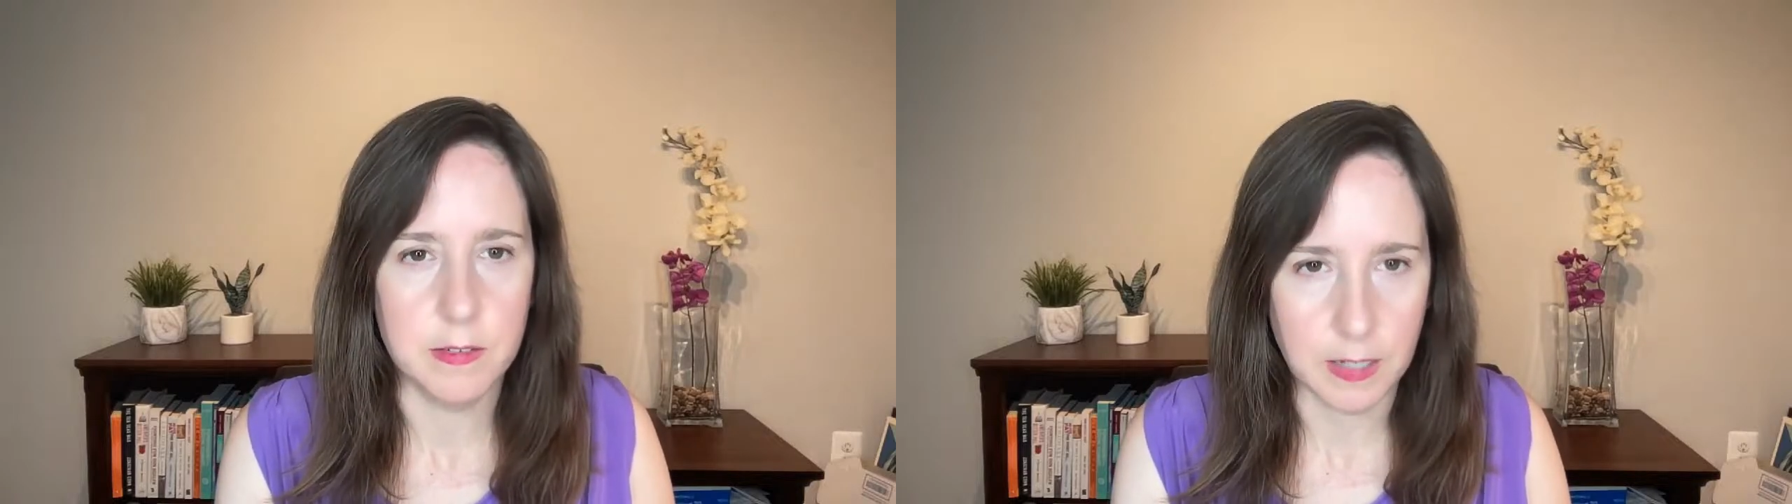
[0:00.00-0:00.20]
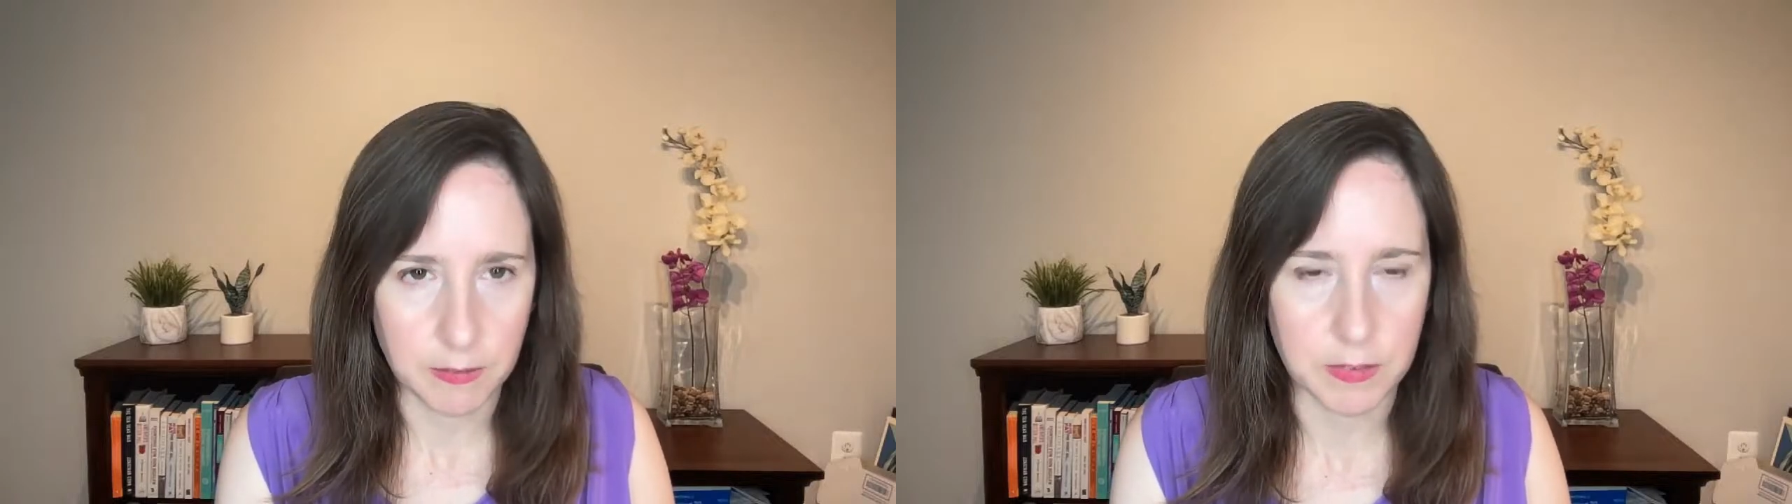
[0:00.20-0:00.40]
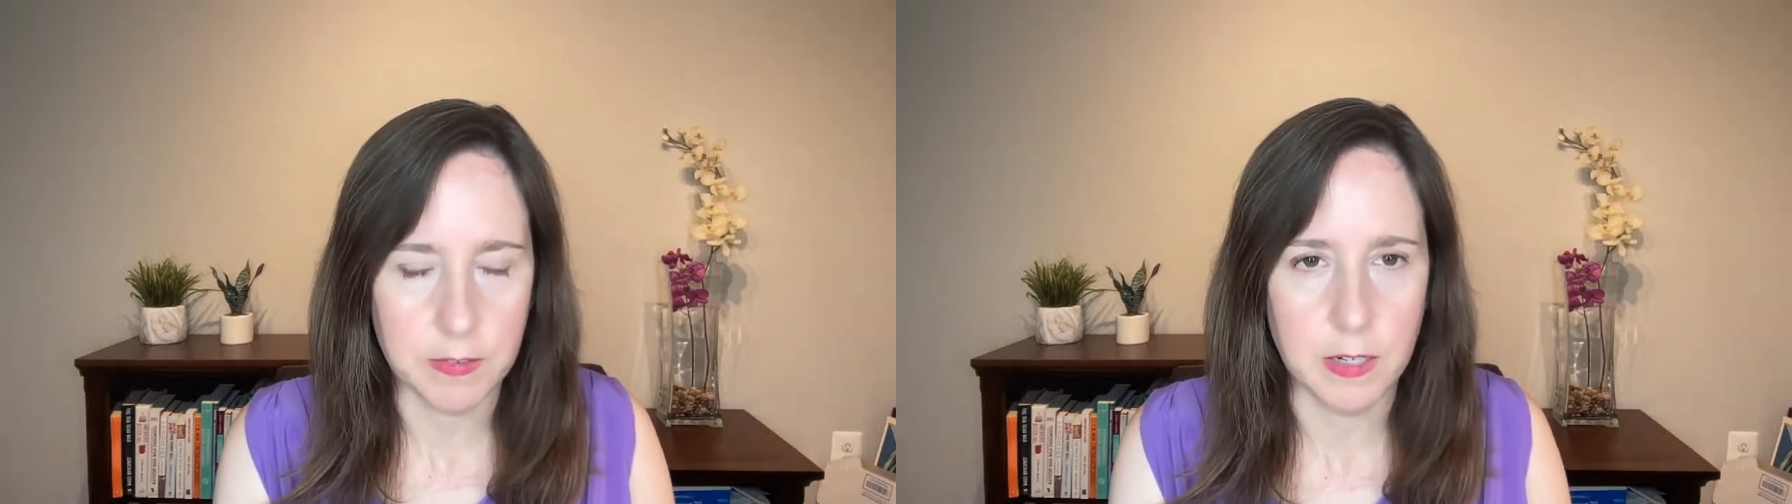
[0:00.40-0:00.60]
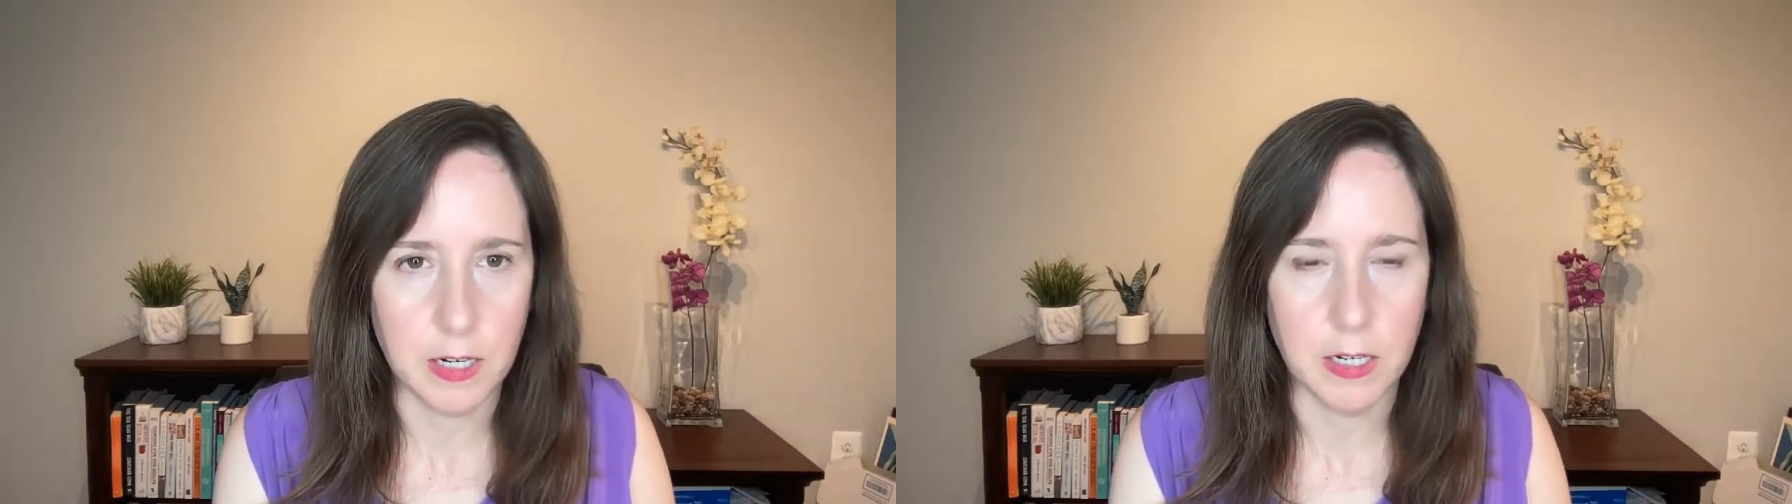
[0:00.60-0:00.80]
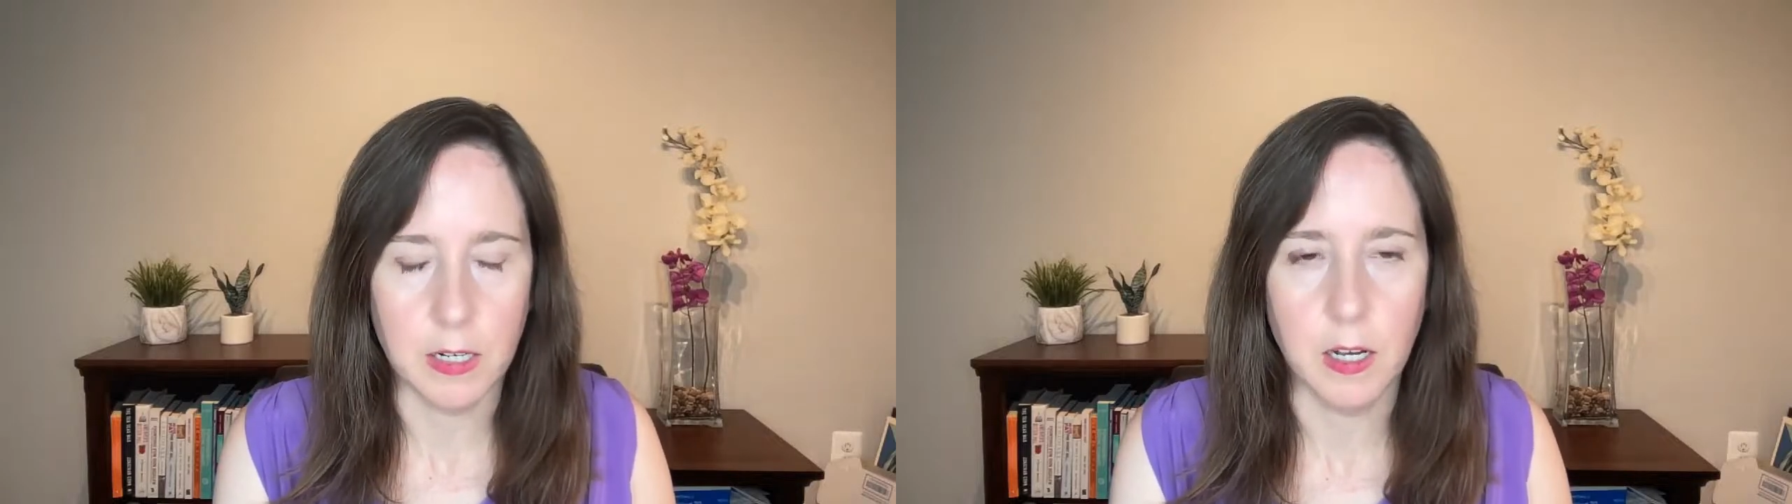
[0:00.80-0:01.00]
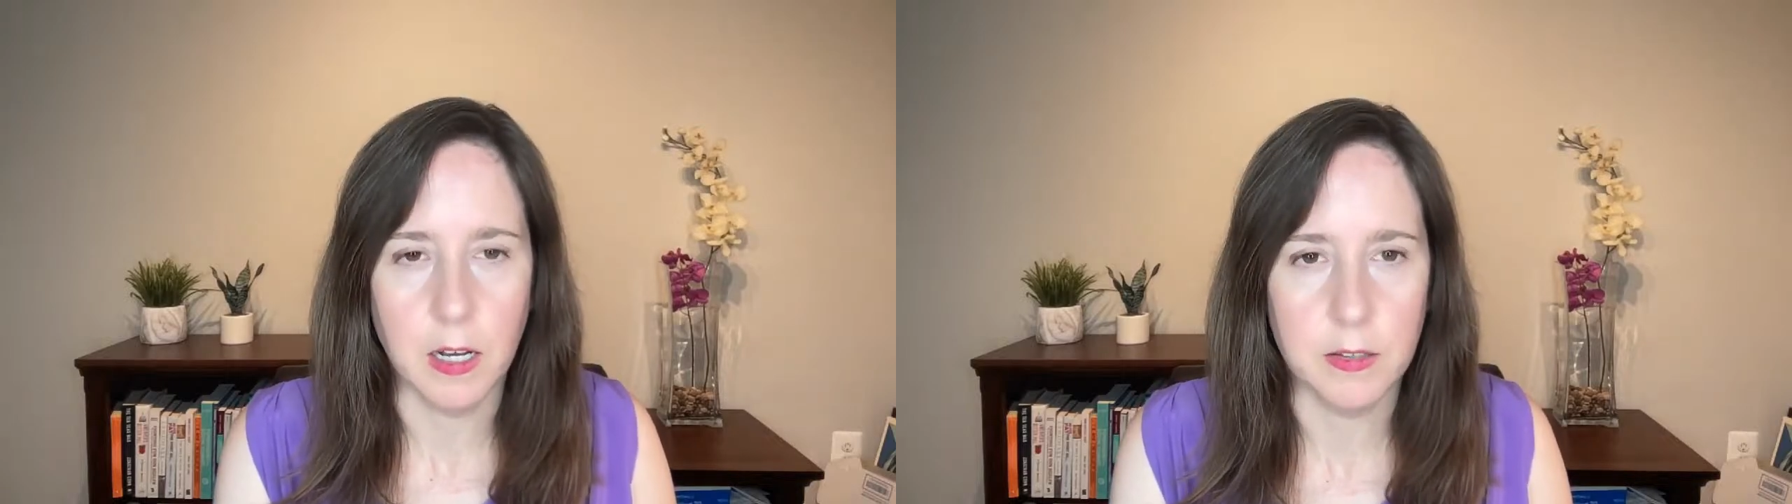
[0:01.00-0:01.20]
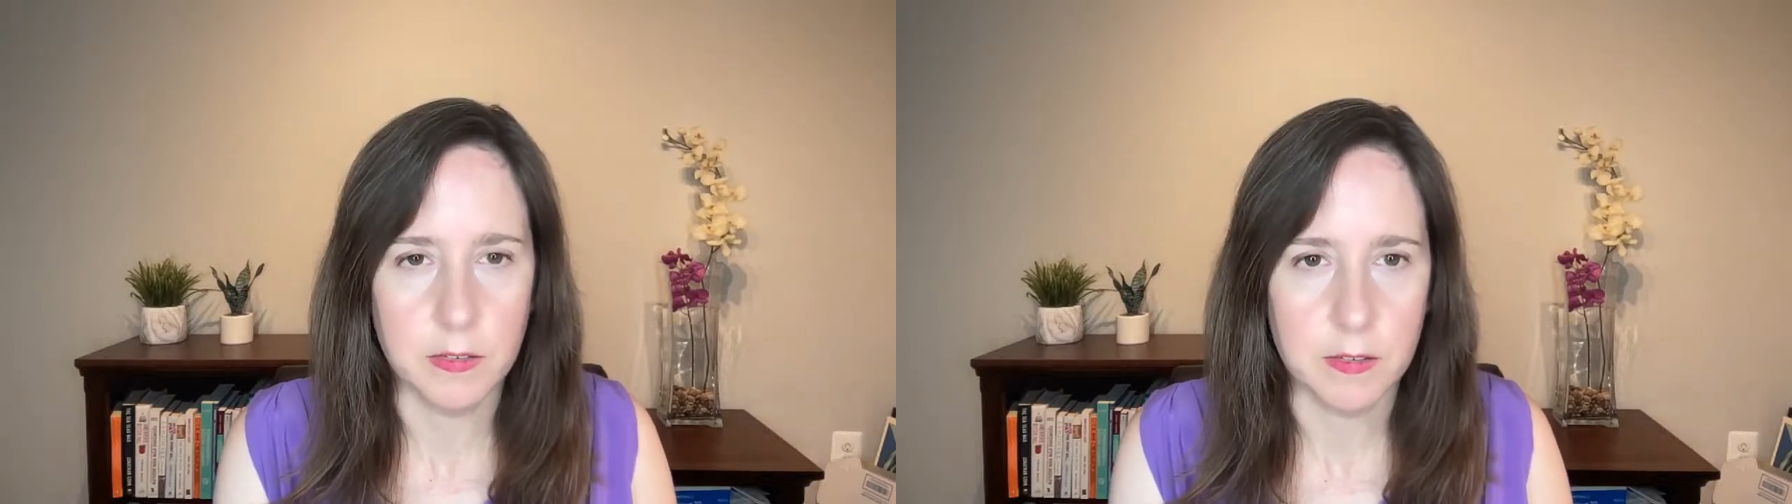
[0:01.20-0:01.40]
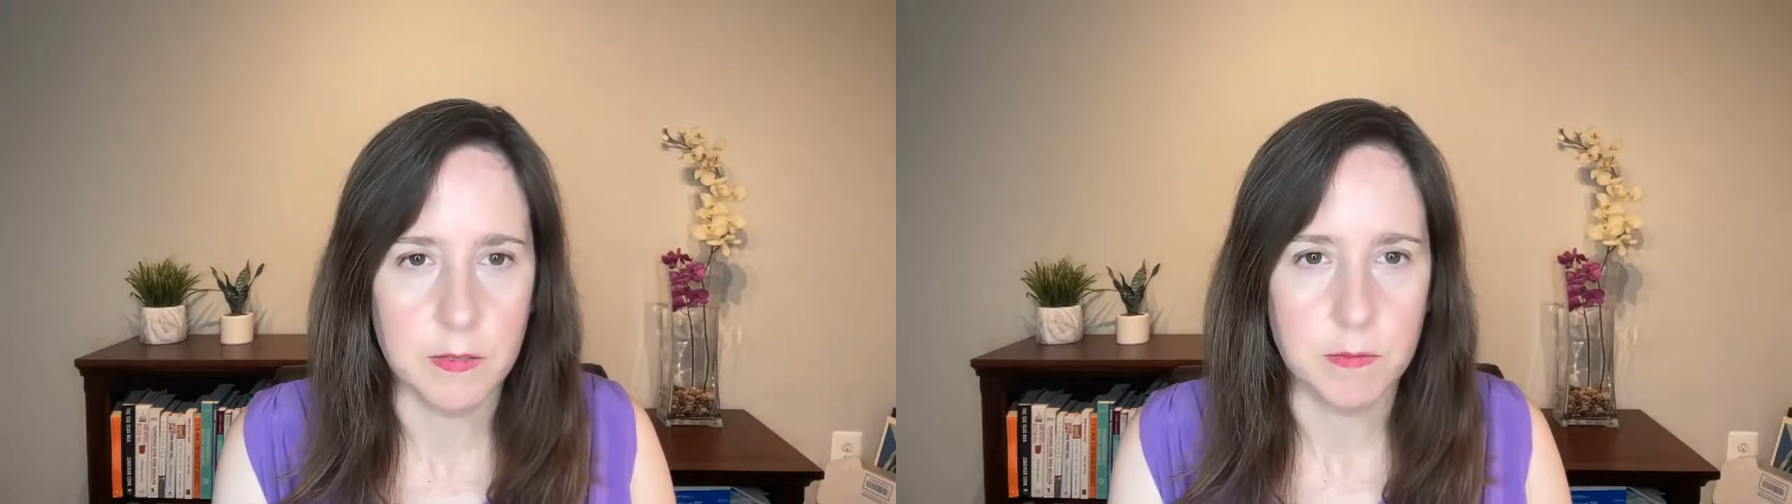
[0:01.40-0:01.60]
devastating
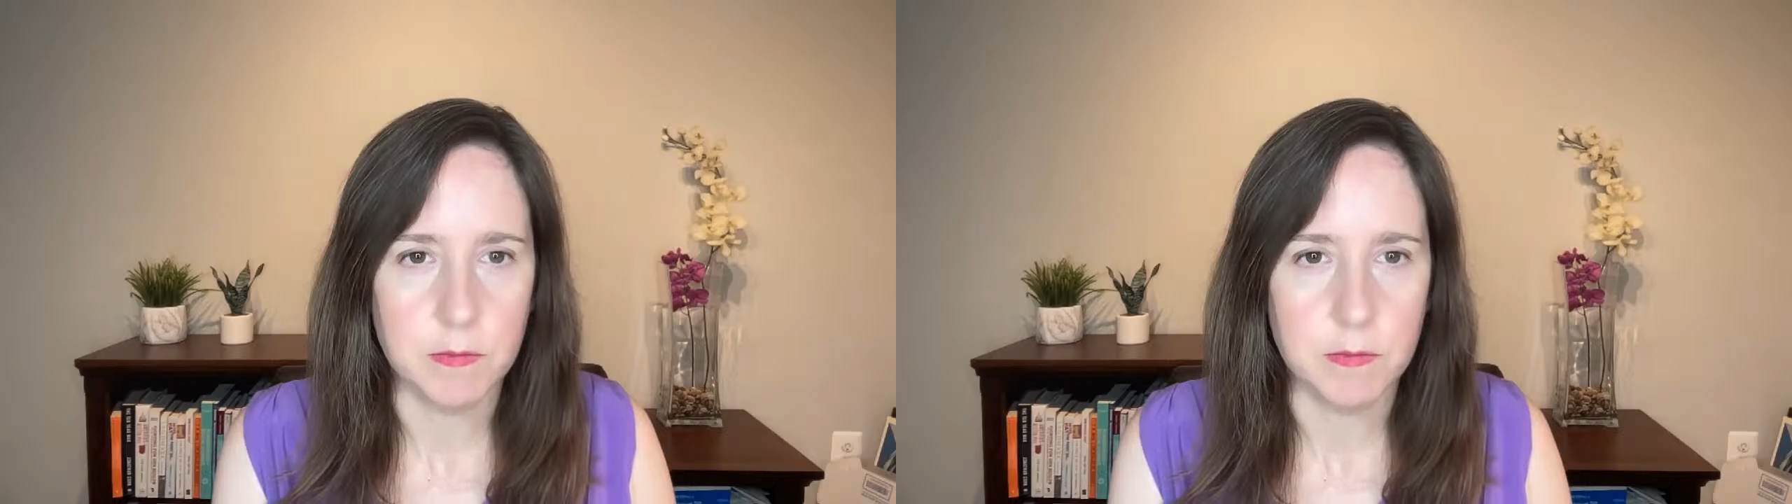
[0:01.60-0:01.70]
cuts?